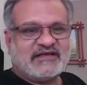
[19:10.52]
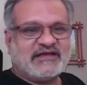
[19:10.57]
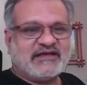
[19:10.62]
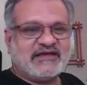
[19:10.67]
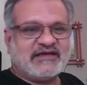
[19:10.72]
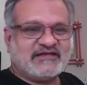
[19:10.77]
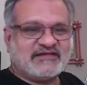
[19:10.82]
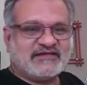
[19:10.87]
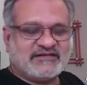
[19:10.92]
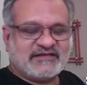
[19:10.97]

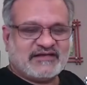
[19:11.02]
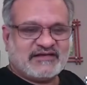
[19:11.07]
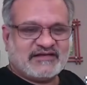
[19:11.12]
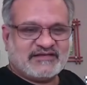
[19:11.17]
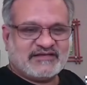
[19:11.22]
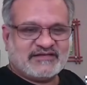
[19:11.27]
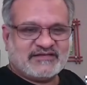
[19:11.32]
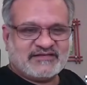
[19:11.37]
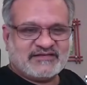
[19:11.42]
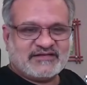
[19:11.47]
And
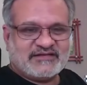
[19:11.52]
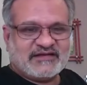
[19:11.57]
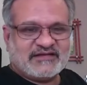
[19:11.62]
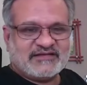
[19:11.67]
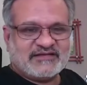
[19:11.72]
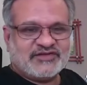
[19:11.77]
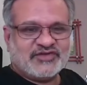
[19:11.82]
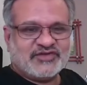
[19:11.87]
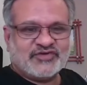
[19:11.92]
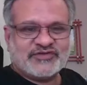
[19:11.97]

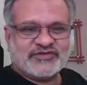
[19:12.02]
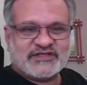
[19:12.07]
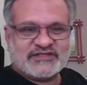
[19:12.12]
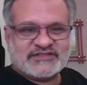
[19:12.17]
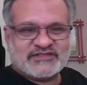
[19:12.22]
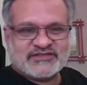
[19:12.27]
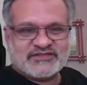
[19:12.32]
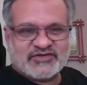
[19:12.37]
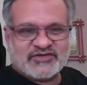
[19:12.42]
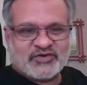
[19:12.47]

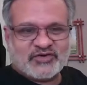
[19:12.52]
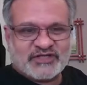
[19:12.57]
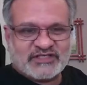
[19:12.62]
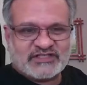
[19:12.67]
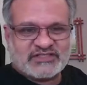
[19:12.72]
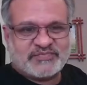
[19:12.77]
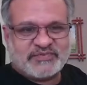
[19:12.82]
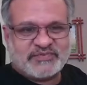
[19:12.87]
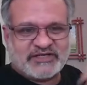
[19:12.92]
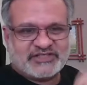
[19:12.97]
there's the old
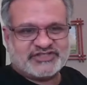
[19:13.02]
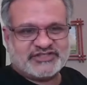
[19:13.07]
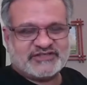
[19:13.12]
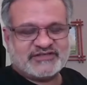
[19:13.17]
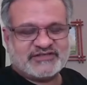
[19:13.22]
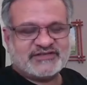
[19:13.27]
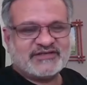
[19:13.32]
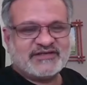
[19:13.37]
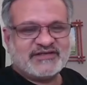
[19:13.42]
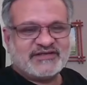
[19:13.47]

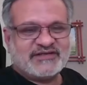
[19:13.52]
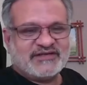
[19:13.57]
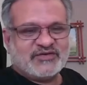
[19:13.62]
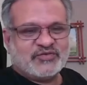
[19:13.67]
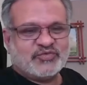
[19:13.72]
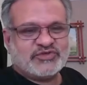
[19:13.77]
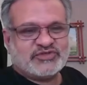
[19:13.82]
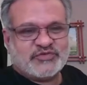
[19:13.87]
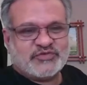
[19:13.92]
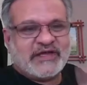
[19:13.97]
expression,
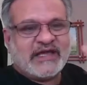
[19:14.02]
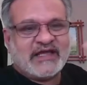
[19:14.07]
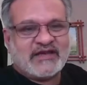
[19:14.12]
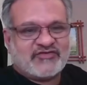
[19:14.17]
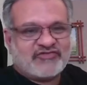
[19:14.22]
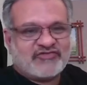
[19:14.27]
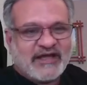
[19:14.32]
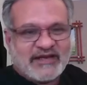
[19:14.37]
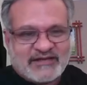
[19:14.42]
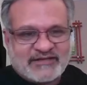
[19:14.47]
which we
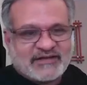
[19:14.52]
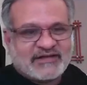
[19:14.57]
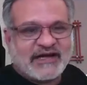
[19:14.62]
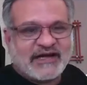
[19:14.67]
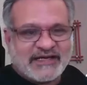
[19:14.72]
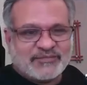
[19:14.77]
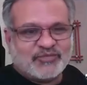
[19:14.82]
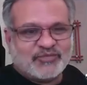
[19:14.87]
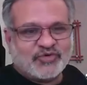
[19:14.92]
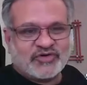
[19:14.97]
had read in the
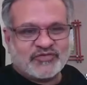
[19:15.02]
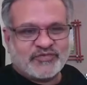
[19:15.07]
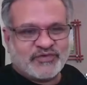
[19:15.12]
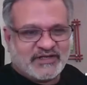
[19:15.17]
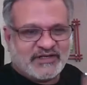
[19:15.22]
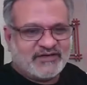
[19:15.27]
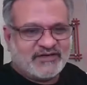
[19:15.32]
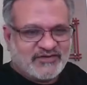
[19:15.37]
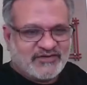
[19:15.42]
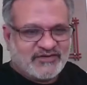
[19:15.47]
guidebook.
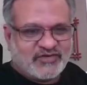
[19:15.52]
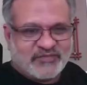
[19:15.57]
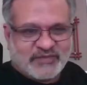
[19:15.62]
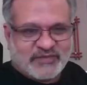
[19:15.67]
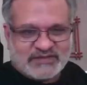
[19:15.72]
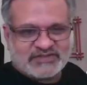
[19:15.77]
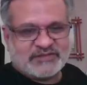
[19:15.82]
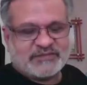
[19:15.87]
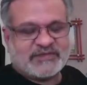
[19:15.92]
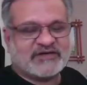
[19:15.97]
We didn't know
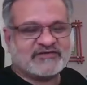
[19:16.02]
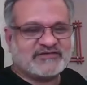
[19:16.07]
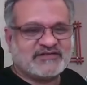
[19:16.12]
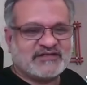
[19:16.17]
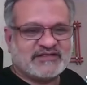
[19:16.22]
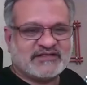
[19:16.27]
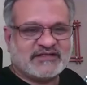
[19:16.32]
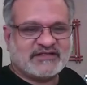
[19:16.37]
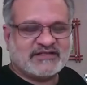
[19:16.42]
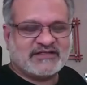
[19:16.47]
much about
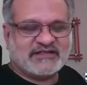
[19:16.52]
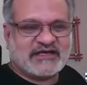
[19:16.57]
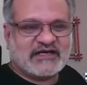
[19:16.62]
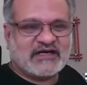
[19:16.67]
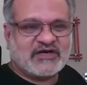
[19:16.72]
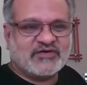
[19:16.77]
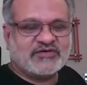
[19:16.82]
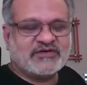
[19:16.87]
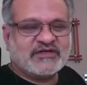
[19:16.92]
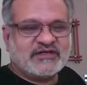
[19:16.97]
that
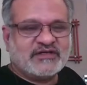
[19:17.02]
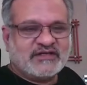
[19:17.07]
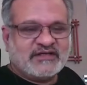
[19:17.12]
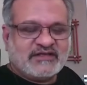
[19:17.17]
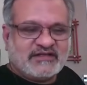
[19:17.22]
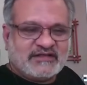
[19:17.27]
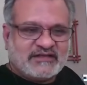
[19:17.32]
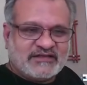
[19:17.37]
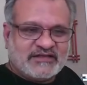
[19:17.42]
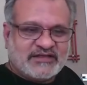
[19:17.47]
how,
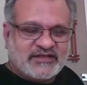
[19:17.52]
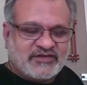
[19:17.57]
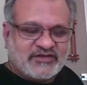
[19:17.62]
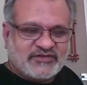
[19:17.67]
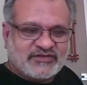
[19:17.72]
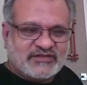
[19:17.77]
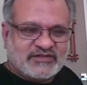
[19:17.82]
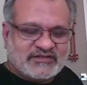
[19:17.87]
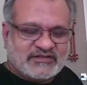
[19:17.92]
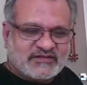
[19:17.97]
the
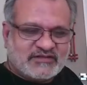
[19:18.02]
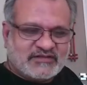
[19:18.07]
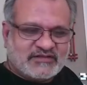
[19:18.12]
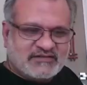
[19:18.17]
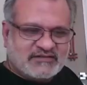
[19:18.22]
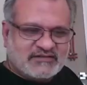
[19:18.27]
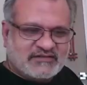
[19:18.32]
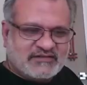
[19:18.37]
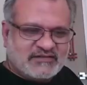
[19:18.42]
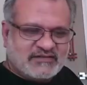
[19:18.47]

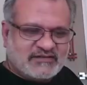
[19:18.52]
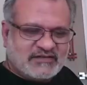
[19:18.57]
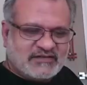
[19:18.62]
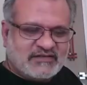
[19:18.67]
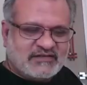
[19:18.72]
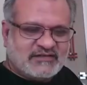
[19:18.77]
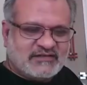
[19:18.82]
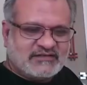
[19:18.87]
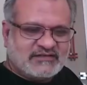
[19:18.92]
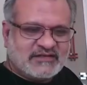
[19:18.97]

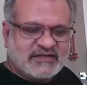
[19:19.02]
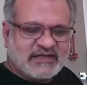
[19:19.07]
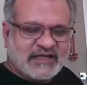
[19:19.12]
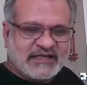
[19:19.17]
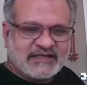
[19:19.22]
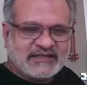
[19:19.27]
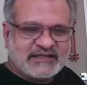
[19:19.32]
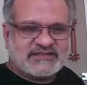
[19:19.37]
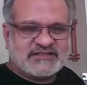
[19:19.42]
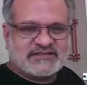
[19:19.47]

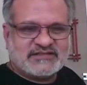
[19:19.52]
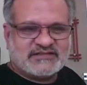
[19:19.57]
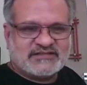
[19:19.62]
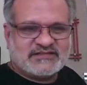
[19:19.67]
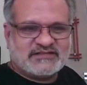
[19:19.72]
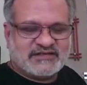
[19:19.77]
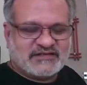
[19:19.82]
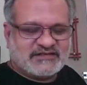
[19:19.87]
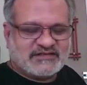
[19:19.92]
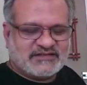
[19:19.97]

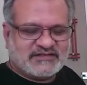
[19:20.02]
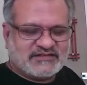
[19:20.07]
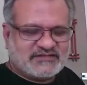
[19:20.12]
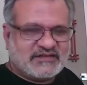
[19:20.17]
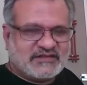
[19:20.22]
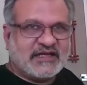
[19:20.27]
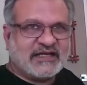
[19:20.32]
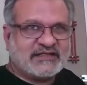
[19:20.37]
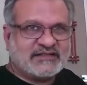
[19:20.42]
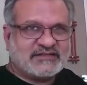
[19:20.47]

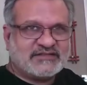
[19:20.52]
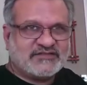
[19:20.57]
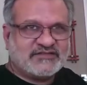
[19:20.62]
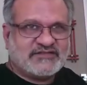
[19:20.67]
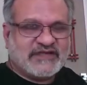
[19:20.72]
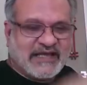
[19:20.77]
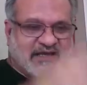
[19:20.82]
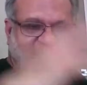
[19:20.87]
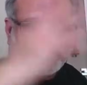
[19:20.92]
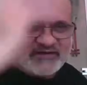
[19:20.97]
lights
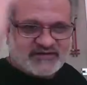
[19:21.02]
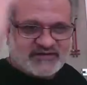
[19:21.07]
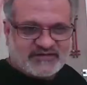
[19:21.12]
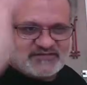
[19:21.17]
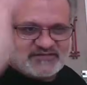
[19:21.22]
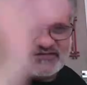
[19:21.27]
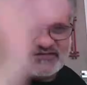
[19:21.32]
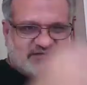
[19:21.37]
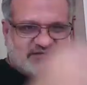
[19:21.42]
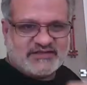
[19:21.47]
of the
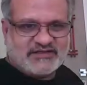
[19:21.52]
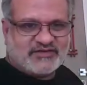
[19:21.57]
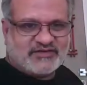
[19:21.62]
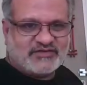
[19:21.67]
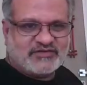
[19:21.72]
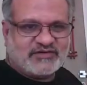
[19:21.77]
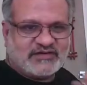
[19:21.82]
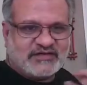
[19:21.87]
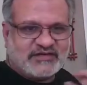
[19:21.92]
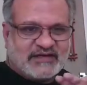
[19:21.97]
heaven,
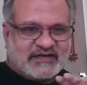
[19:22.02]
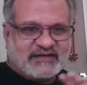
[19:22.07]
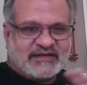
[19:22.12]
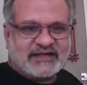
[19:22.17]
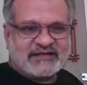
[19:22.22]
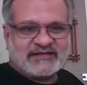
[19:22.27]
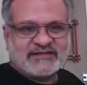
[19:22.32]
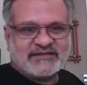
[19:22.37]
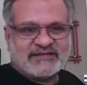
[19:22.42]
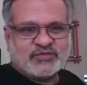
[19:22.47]

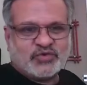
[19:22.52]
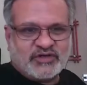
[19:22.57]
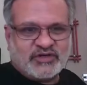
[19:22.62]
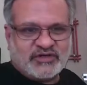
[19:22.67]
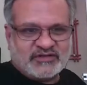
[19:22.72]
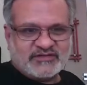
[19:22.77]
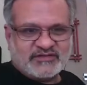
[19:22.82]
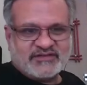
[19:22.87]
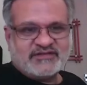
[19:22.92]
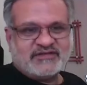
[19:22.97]
enlighten the
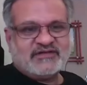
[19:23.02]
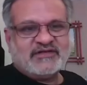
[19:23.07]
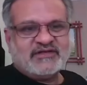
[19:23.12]
world.